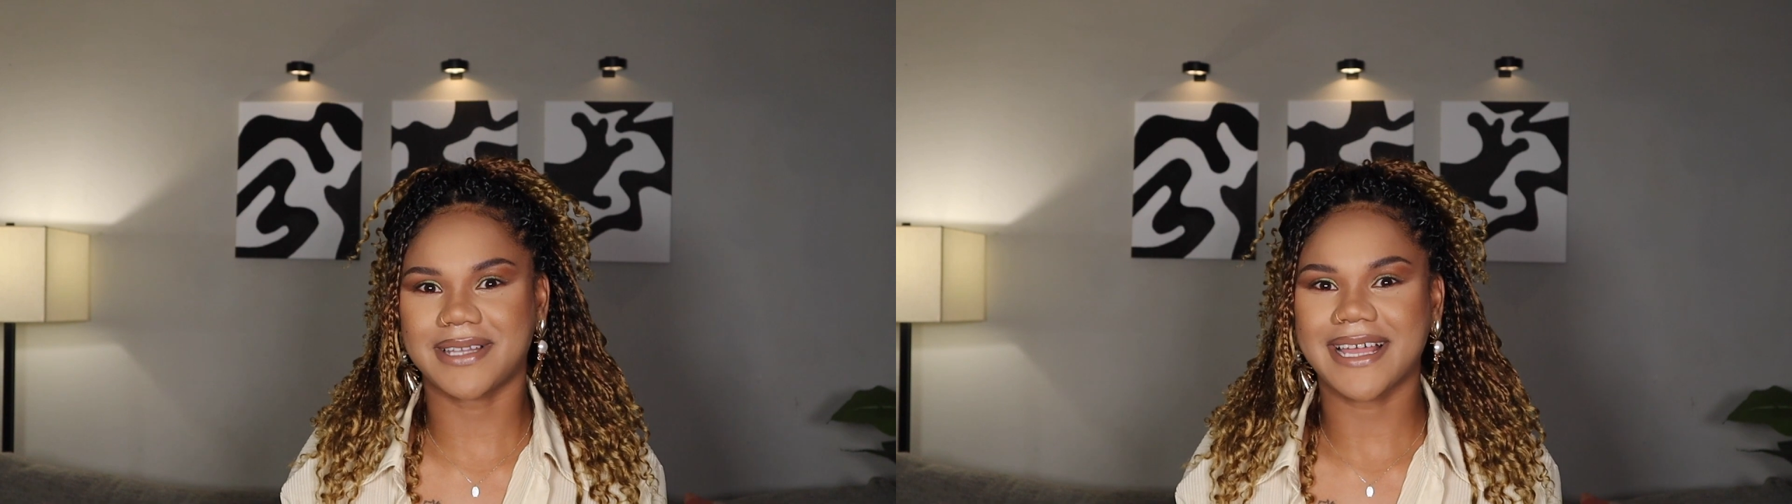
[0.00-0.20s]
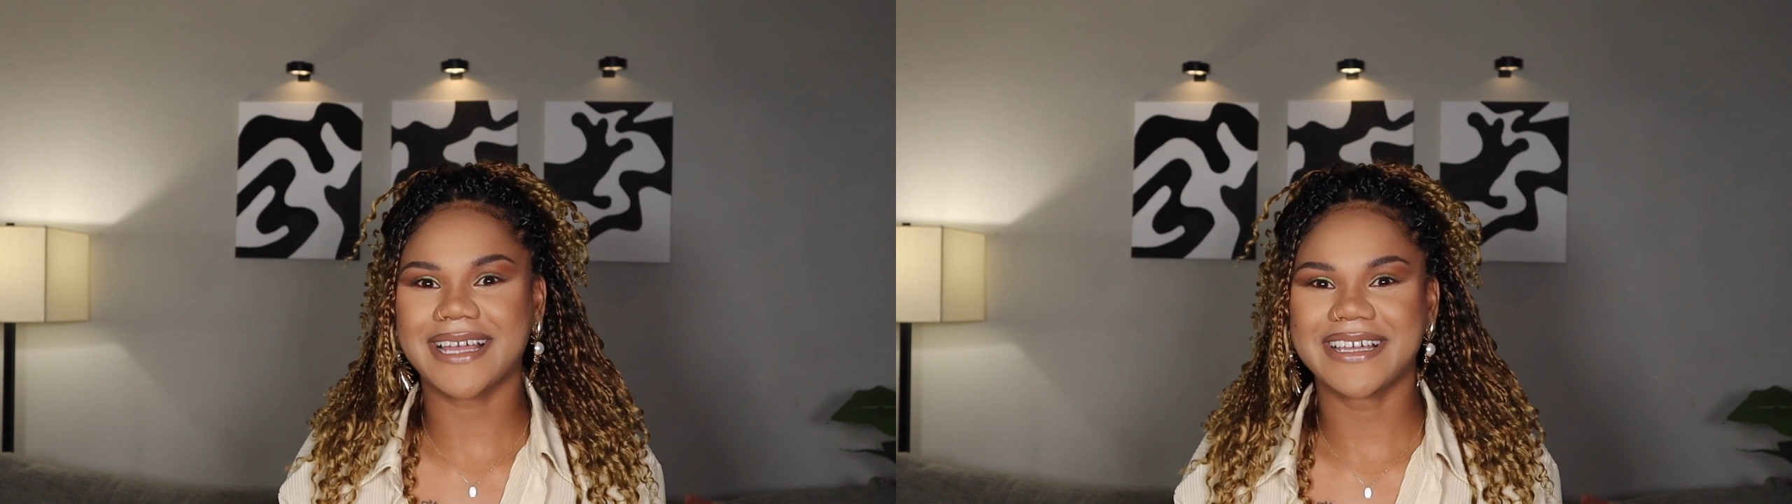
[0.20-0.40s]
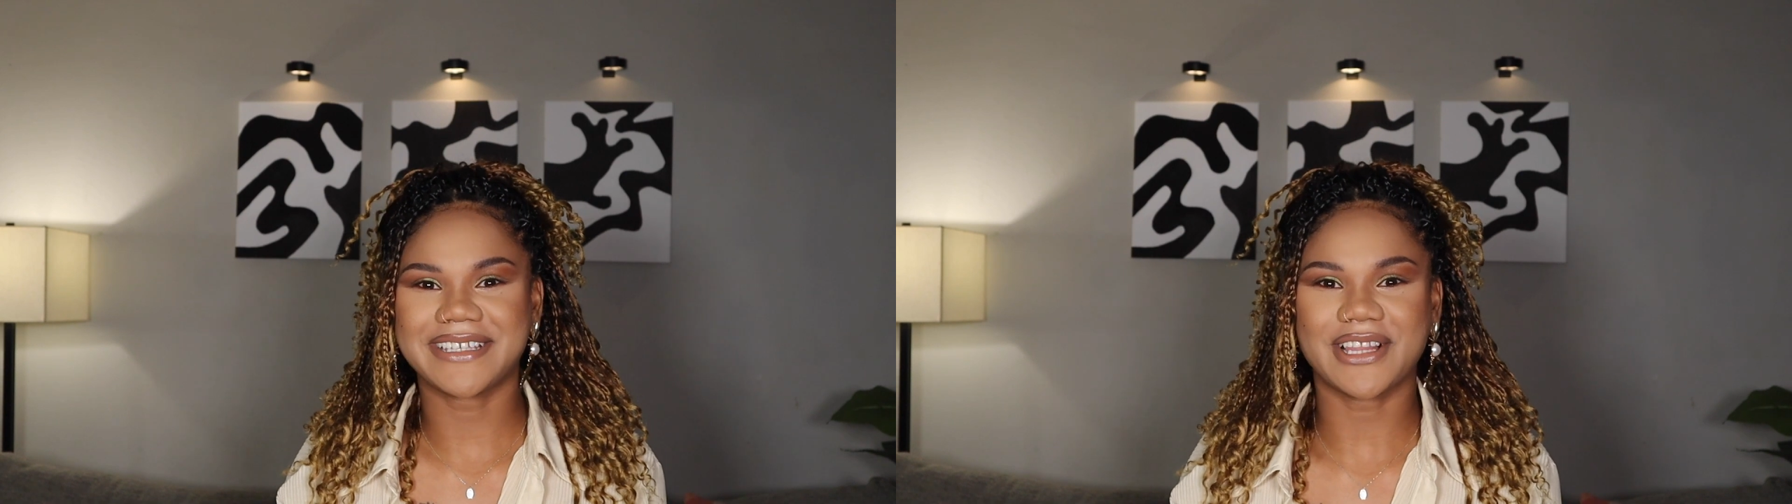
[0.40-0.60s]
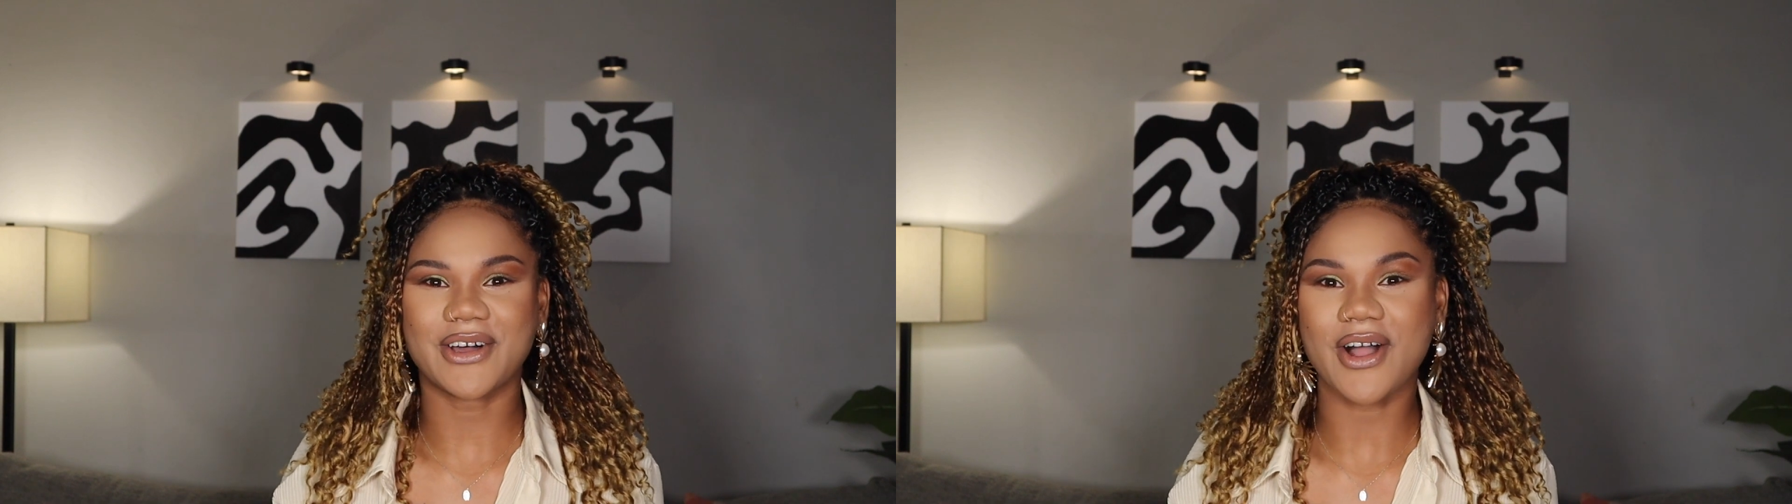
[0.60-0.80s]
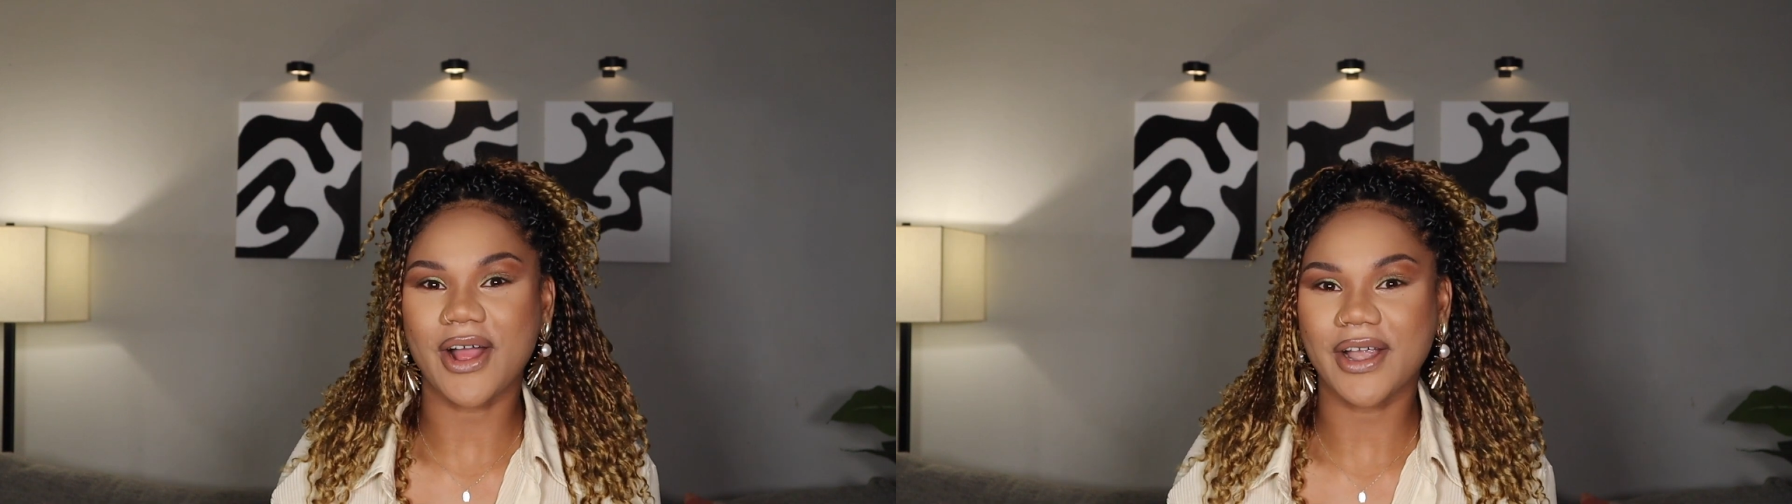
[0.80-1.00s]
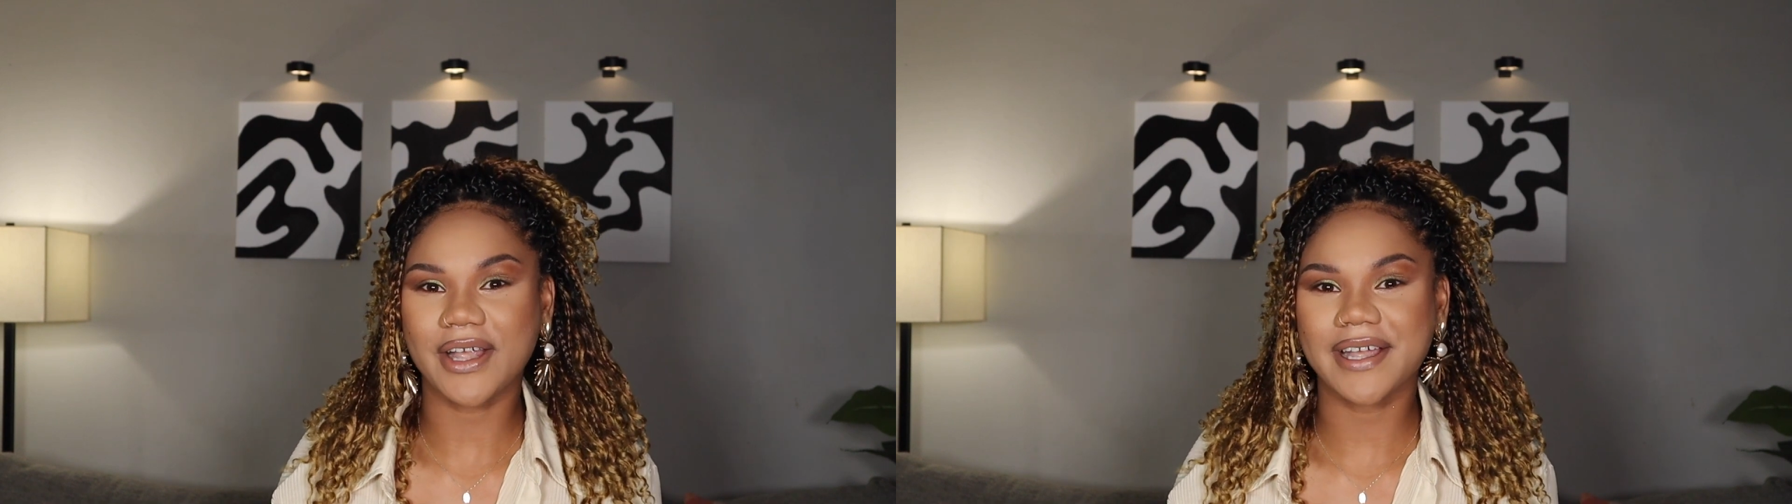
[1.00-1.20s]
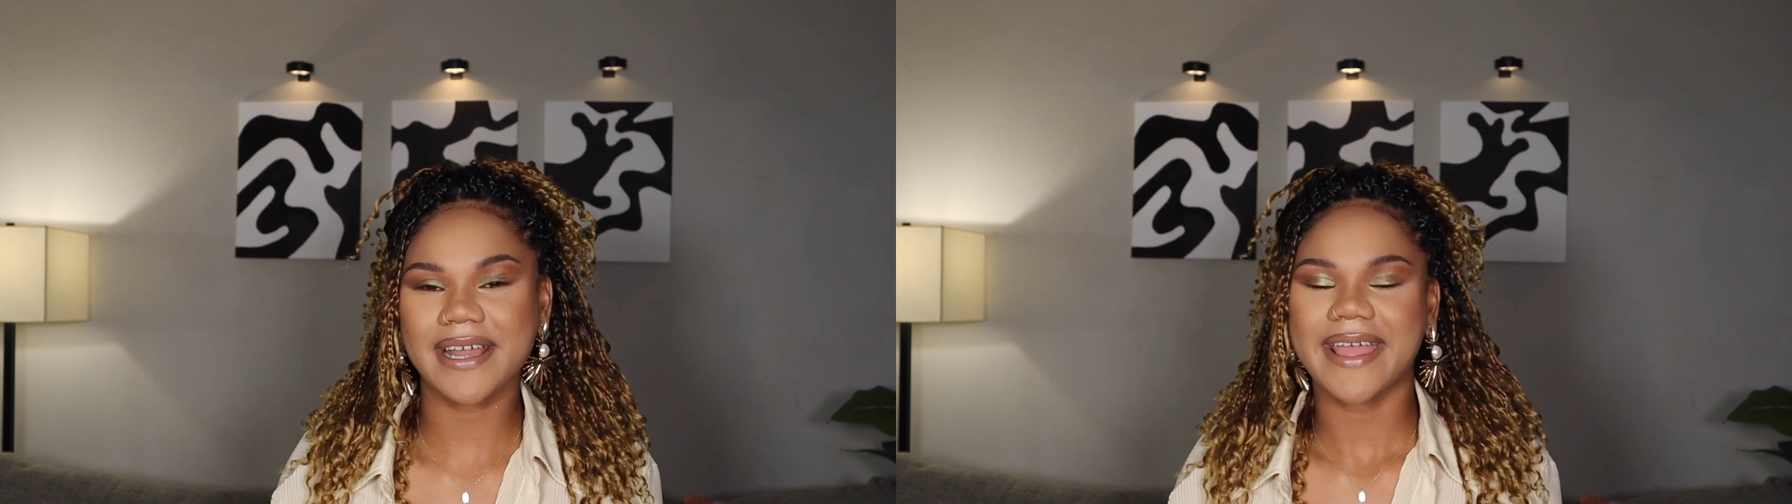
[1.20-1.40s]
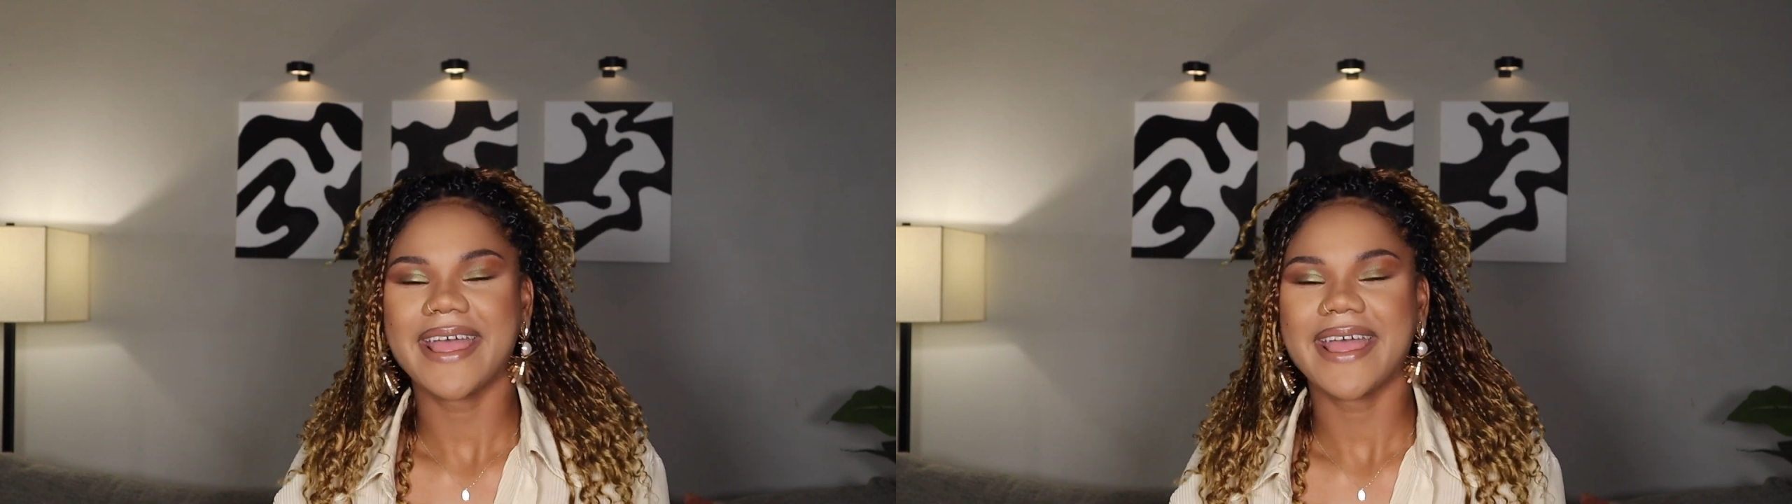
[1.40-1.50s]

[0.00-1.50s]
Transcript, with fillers: like a yellow heart